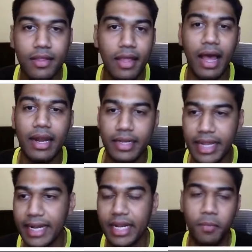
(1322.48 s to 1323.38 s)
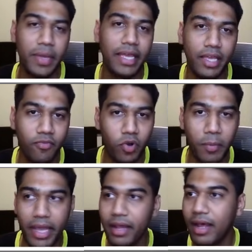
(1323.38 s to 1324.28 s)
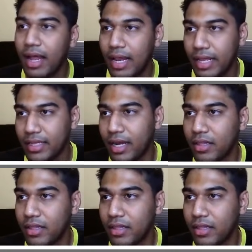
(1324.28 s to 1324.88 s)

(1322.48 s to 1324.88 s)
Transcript: And get an API key from here and link that.